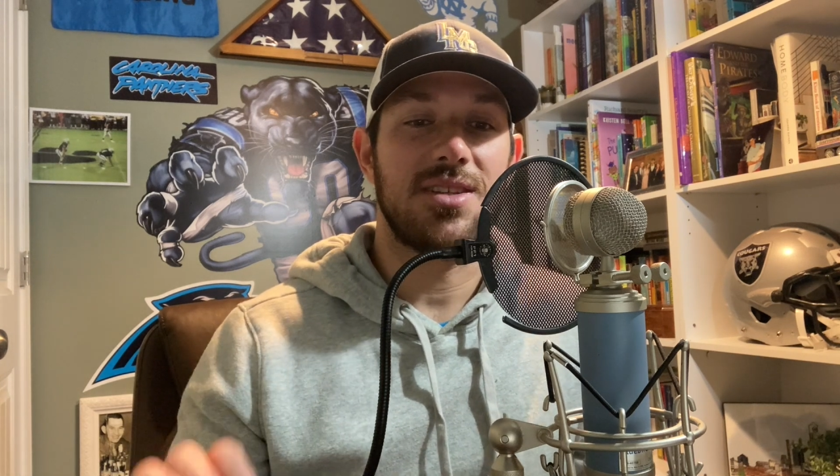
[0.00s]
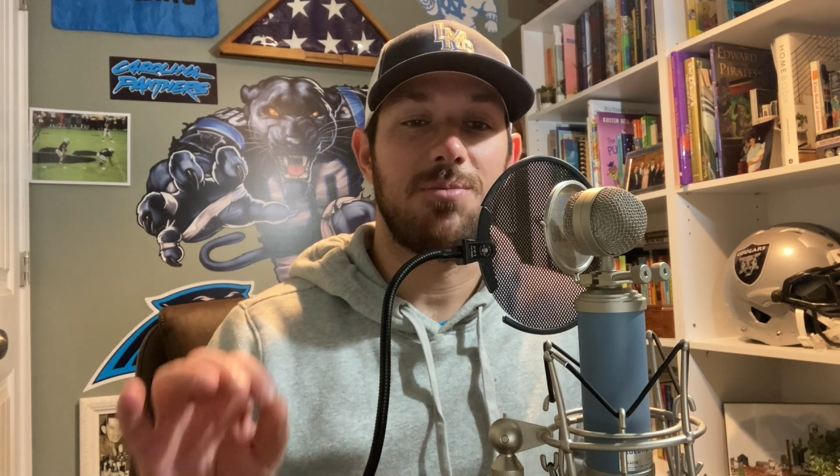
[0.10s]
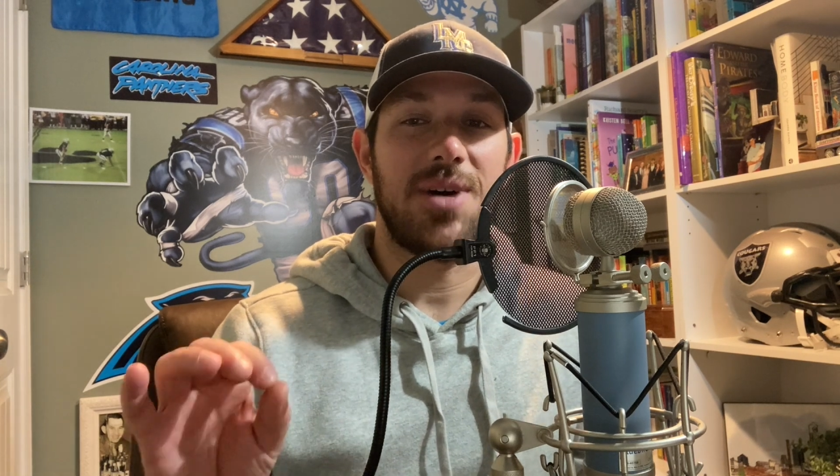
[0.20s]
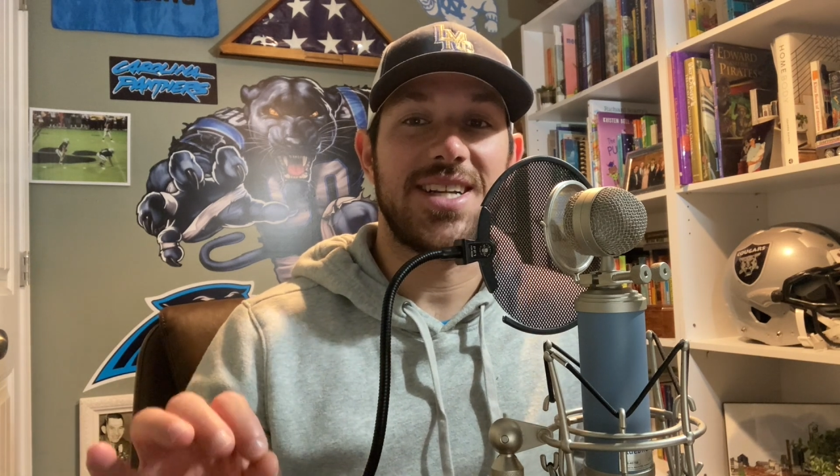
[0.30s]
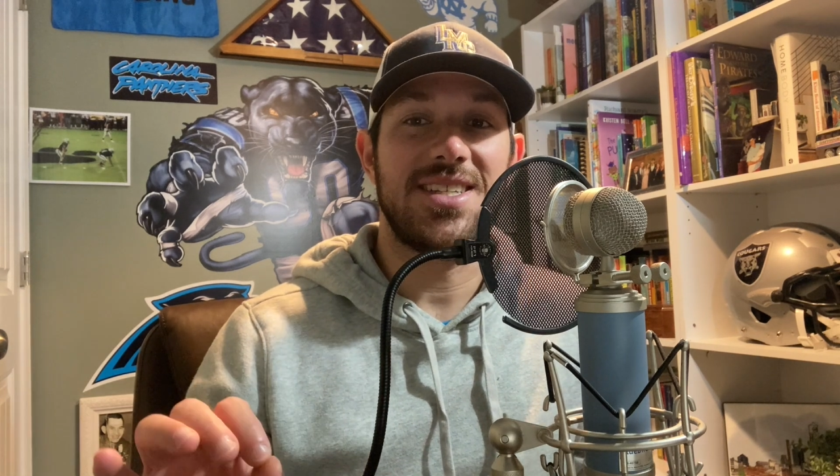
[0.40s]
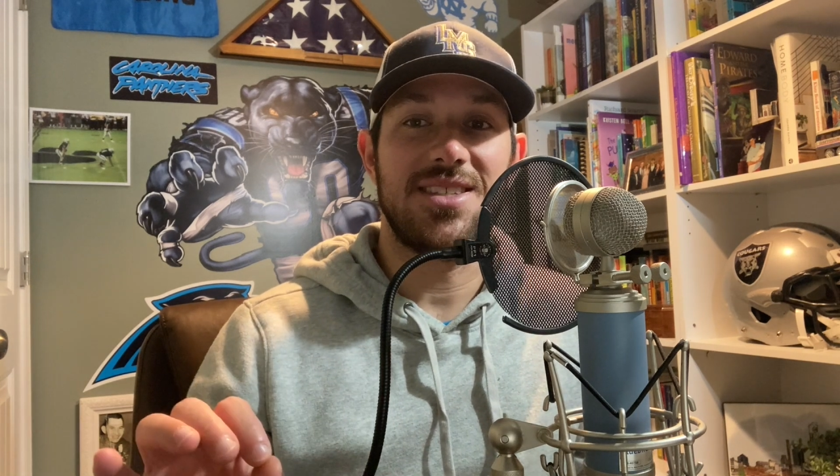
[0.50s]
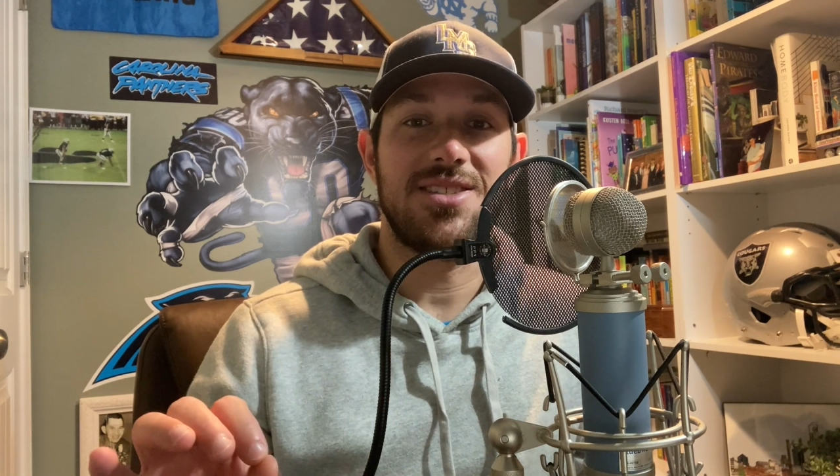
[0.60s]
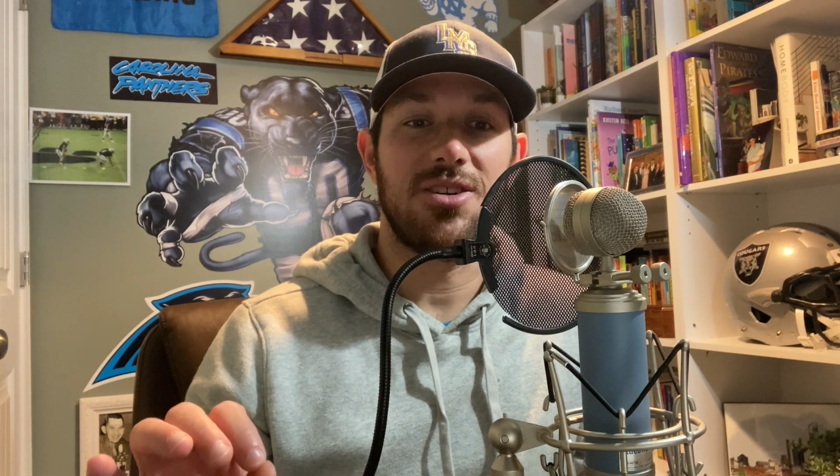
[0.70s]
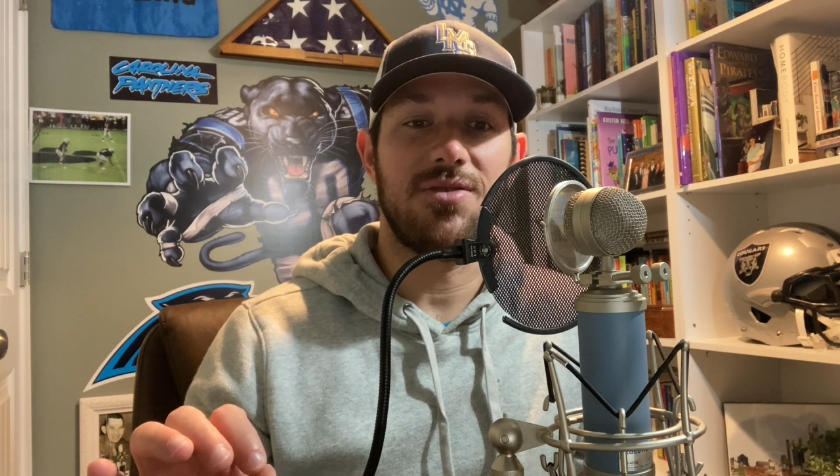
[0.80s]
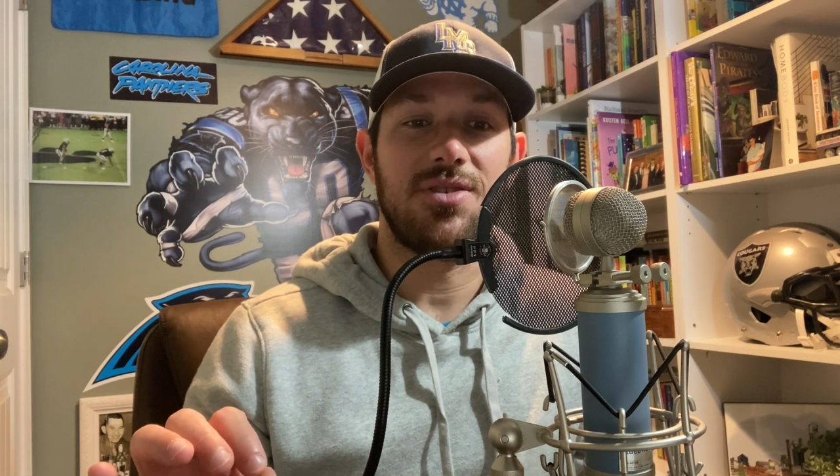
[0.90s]
Mike
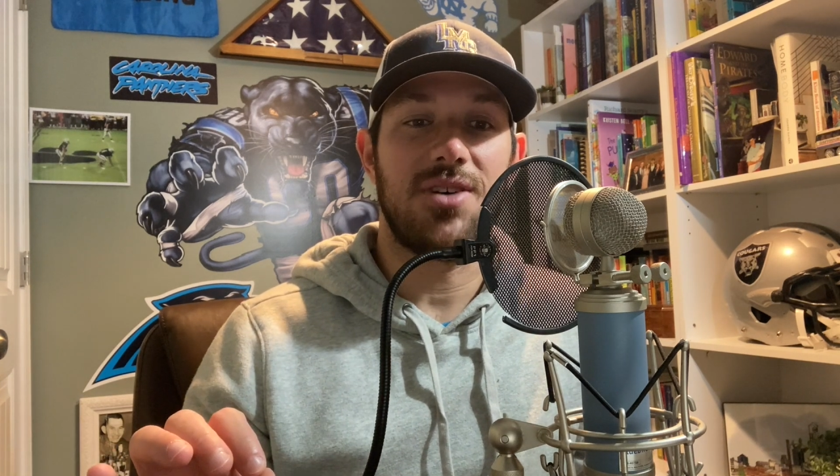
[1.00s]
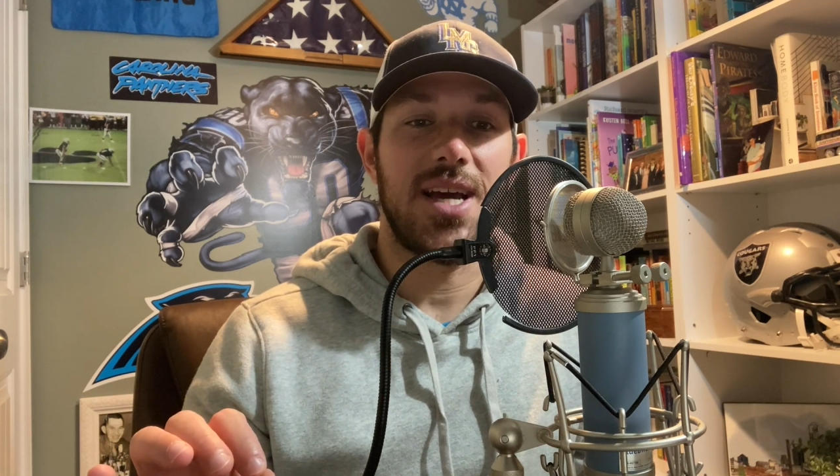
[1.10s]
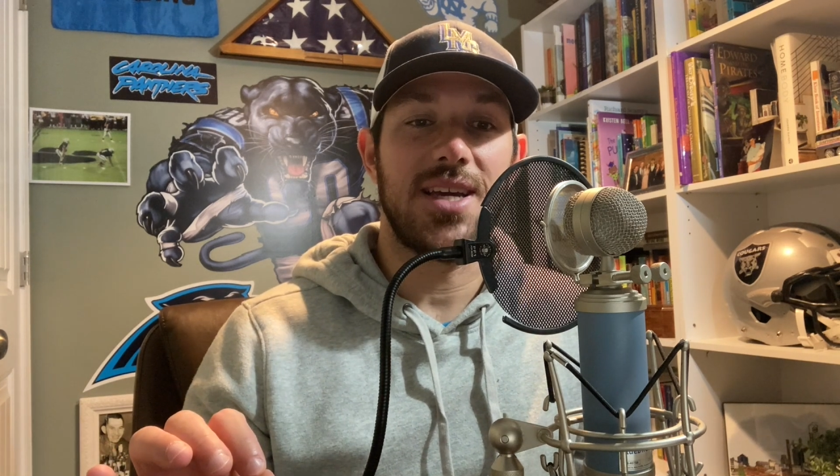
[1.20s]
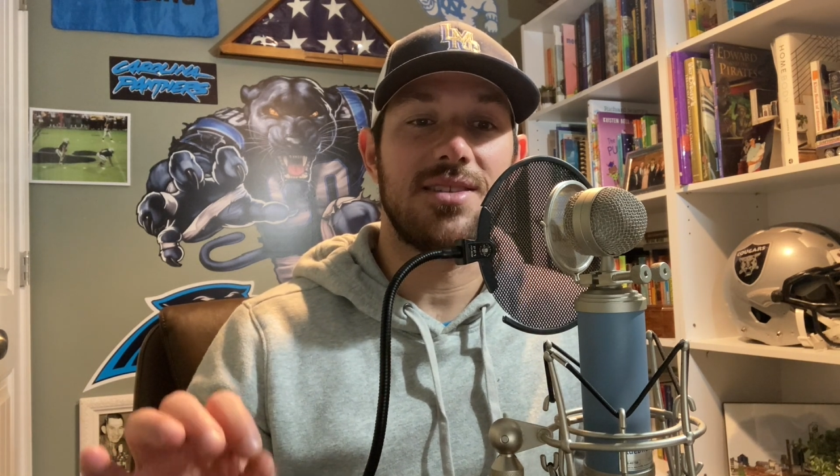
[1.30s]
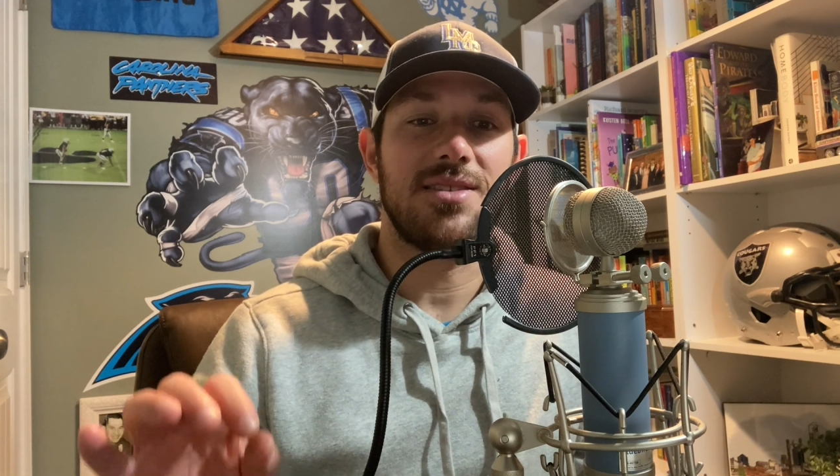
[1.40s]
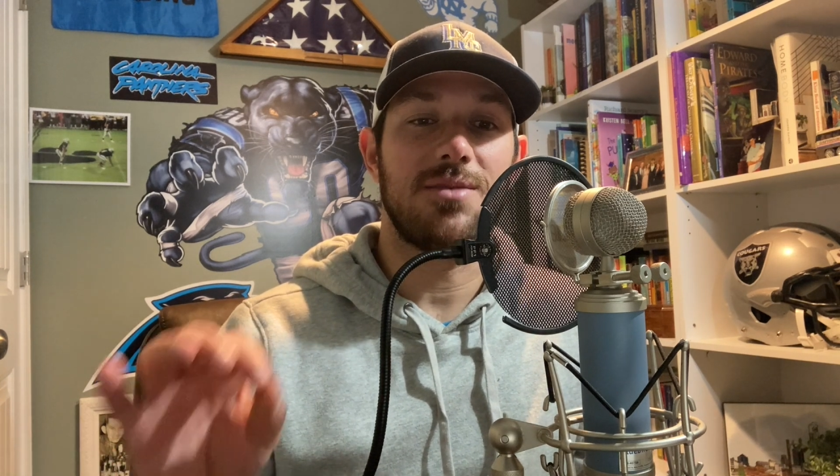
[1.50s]
Disner of the Lions,